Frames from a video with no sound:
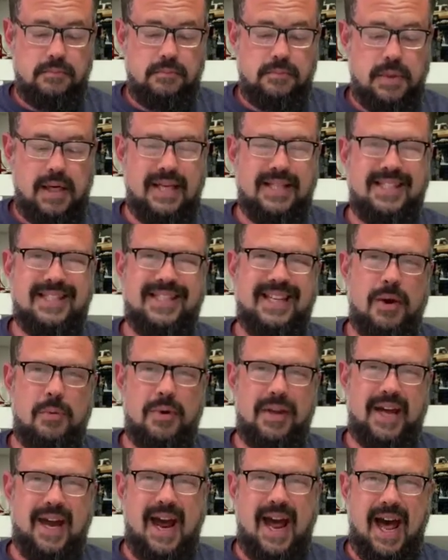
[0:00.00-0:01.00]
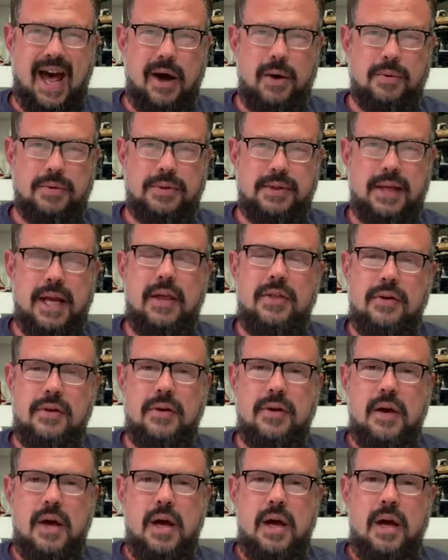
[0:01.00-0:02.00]
guess it's not really a house. The
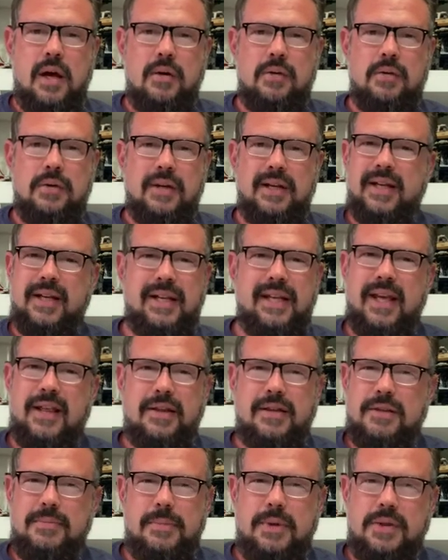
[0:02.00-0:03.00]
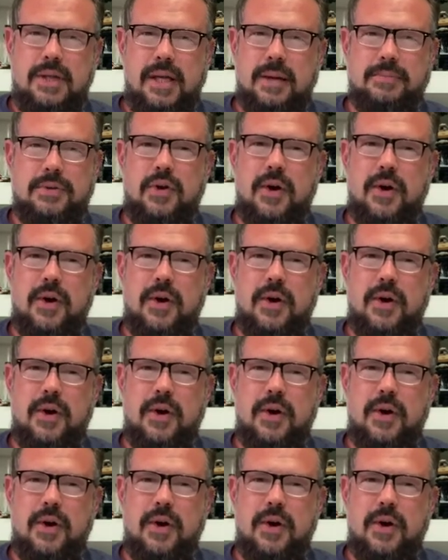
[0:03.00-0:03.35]
other's a museum.